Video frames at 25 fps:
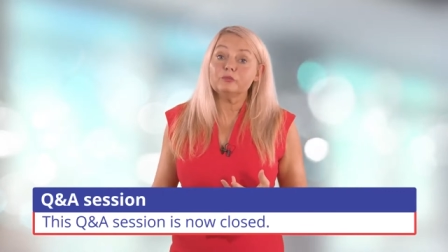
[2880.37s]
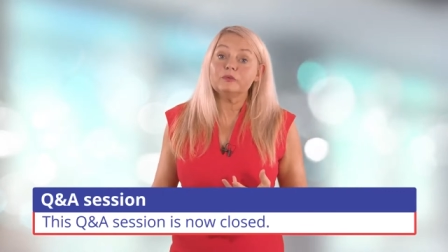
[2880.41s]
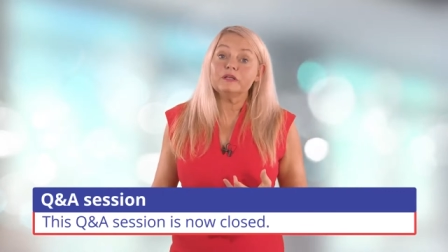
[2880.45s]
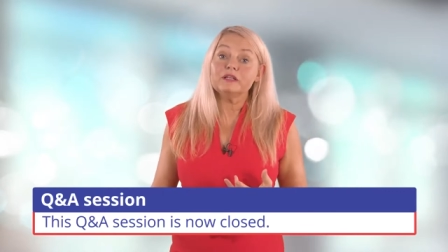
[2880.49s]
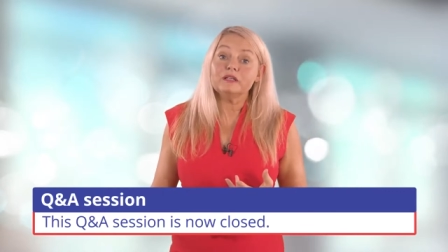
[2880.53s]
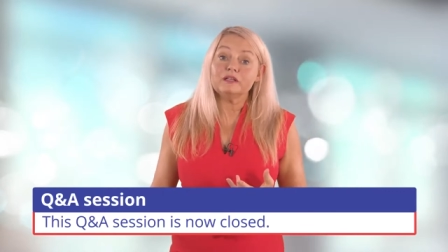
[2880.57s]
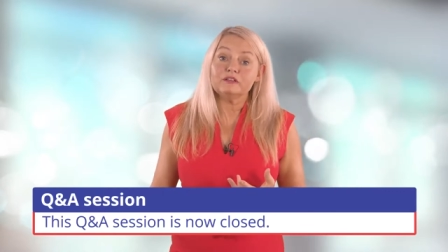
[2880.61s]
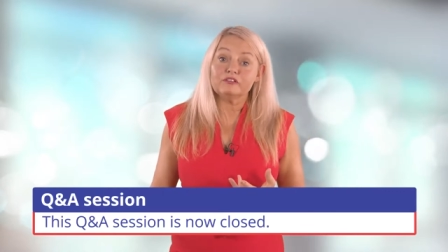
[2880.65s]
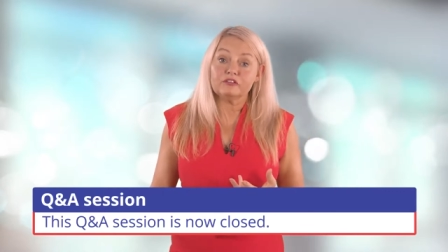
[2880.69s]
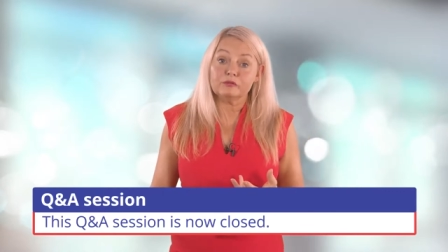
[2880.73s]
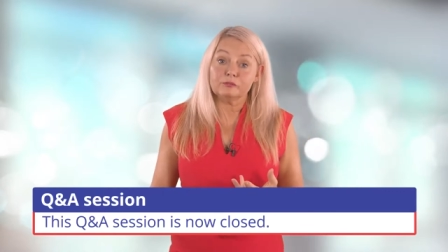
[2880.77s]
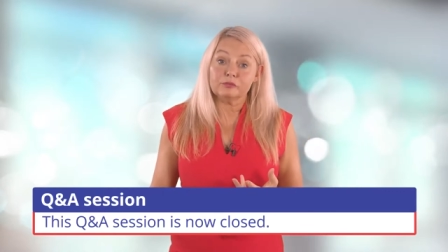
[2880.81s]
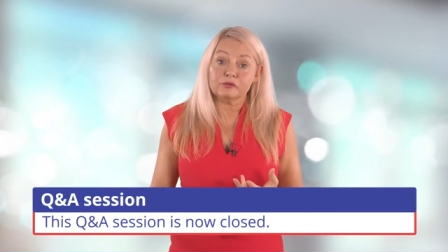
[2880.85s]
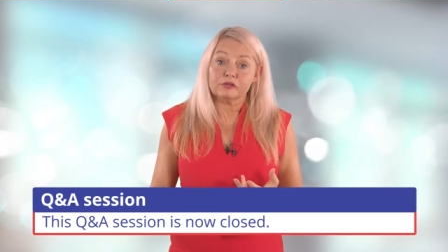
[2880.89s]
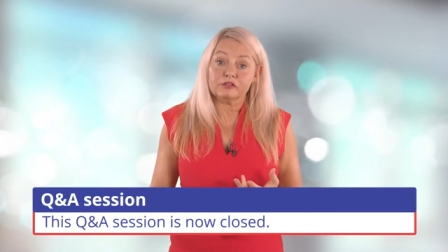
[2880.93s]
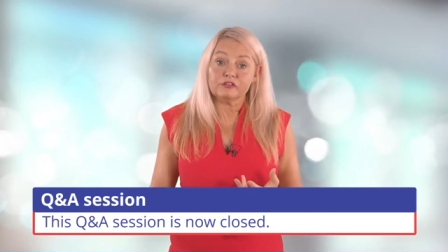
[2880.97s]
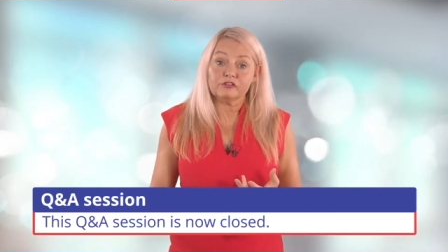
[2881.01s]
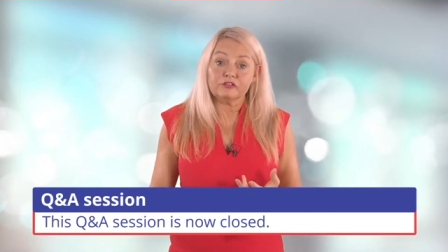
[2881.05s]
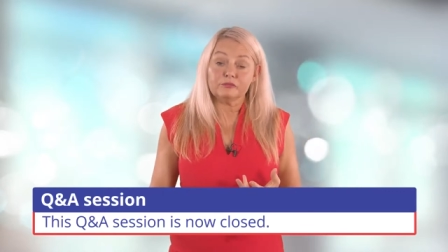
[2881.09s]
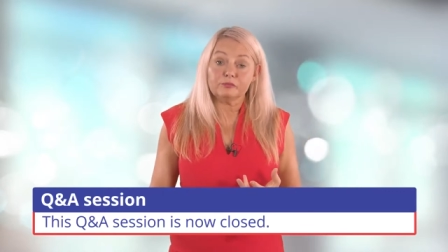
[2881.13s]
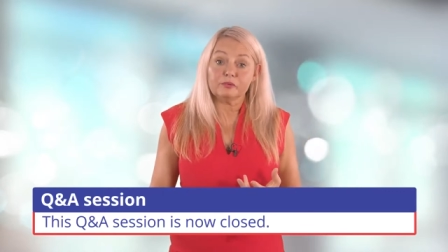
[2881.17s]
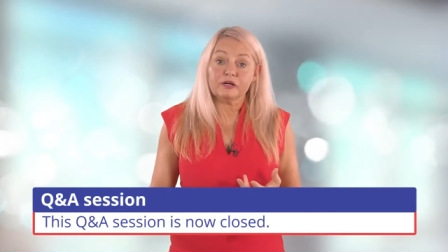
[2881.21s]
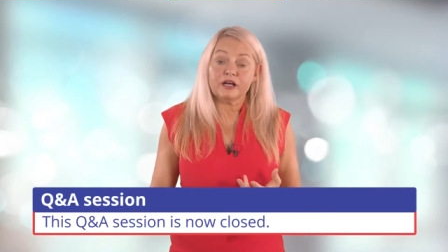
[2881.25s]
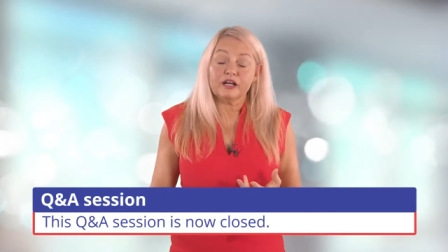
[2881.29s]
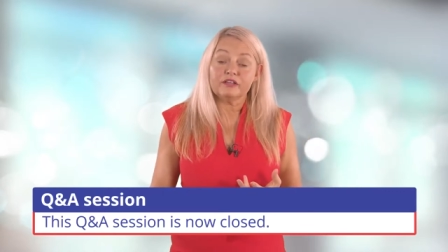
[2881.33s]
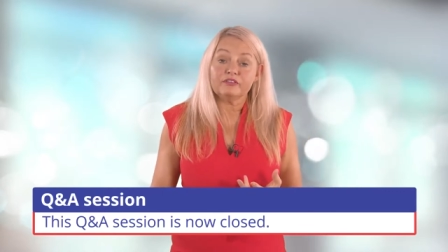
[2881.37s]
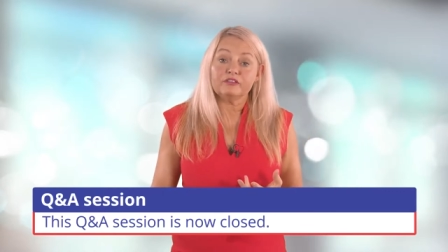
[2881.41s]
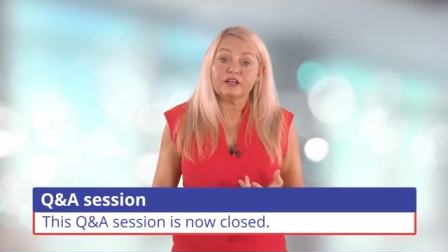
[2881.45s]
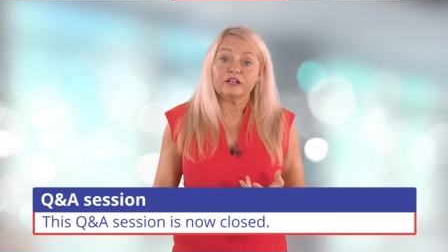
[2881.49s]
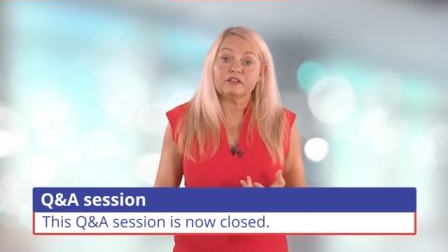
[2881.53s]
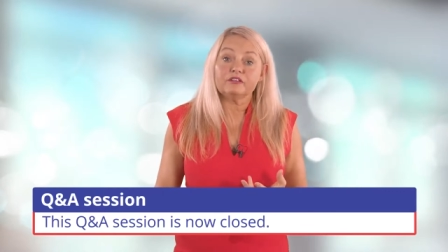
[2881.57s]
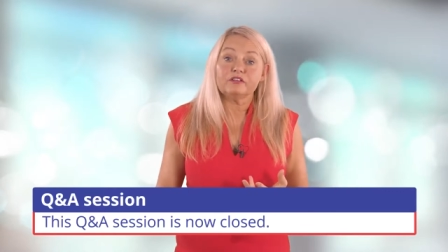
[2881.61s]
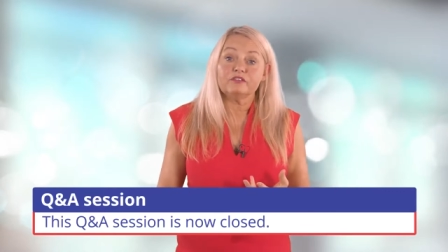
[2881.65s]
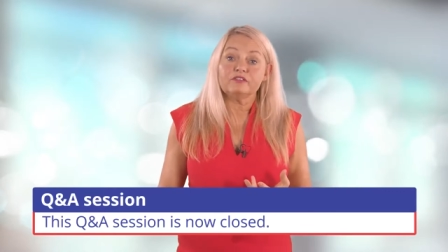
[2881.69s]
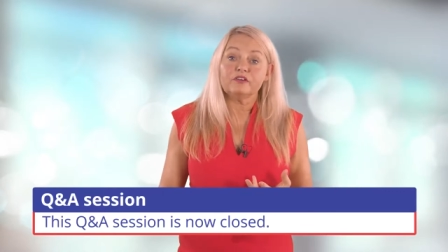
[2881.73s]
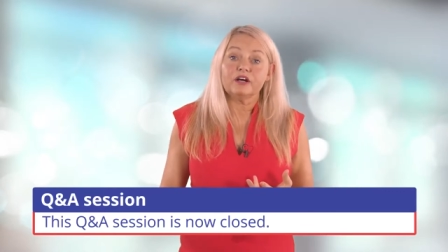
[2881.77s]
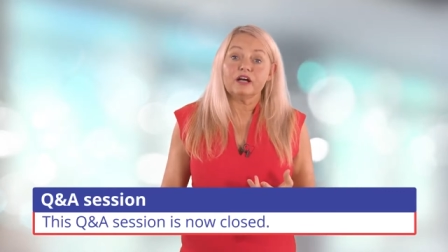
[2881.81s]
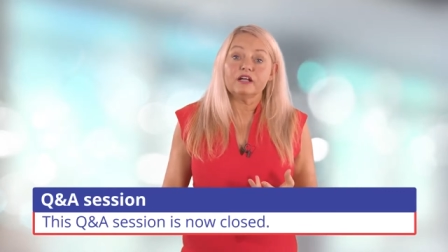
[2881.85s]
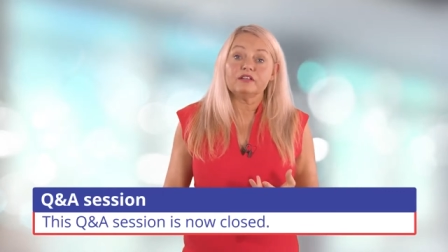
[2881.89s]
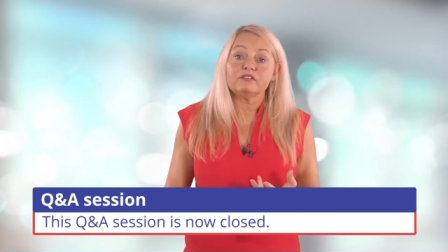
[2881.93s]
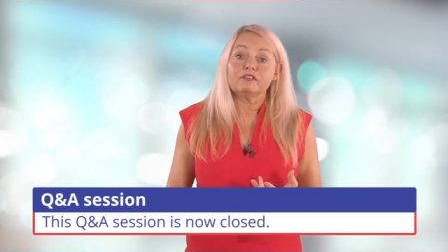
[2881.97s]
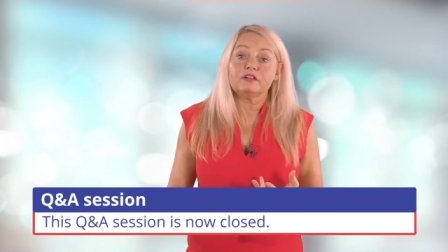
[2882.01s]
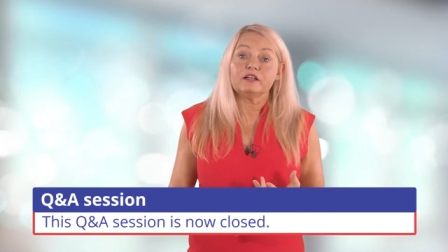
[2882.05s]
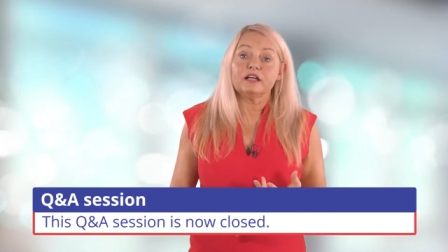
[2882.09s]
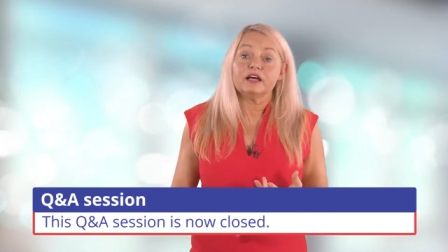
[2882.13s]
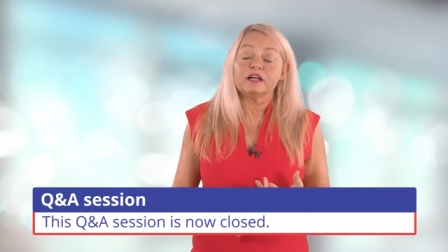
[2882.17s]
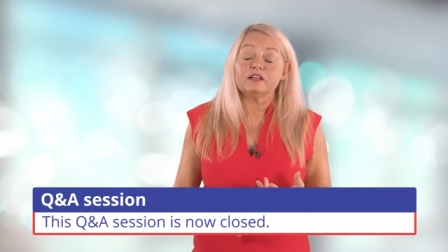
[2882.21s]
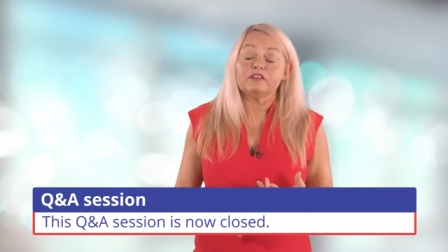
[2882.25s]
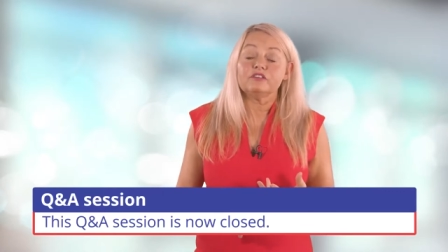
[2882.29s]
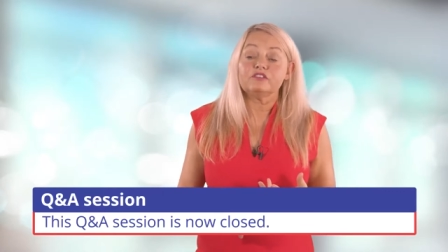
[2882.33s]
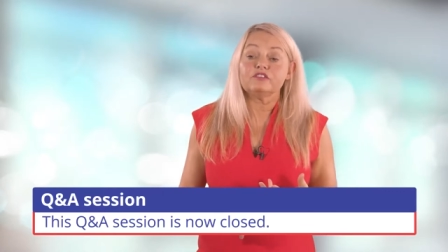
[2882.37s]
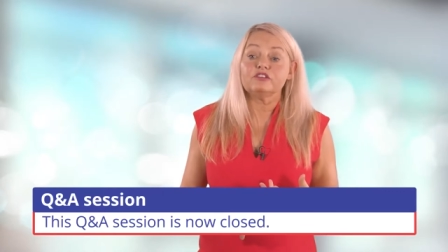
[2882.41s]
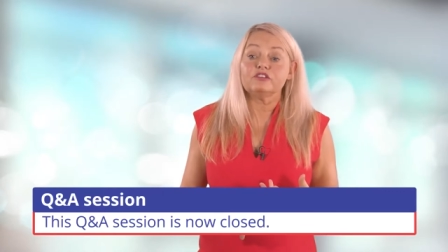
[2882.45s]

we need to debride that devitalised